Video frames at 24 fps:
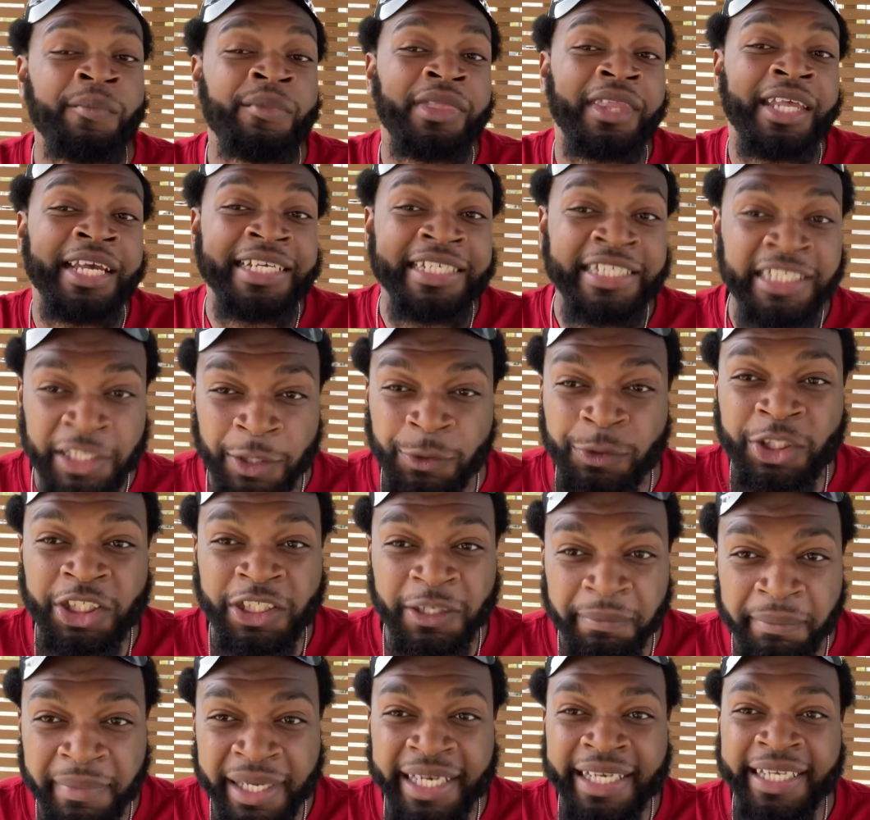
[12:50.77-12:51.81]
and social
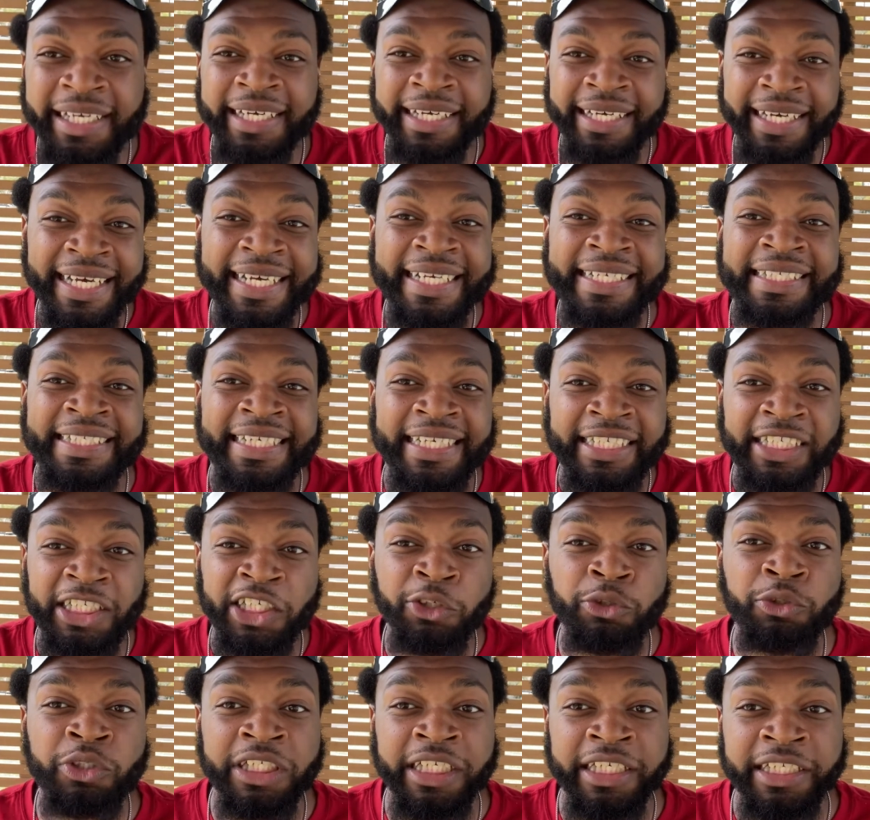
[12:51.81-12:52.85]
media isn't
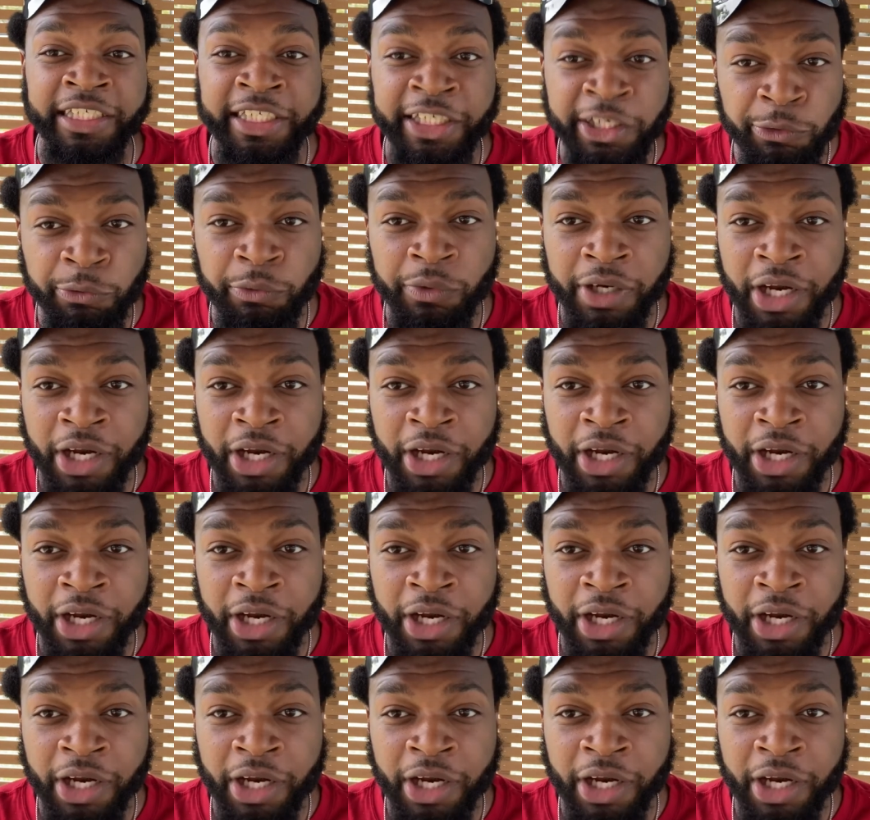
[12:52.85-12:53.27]
using you,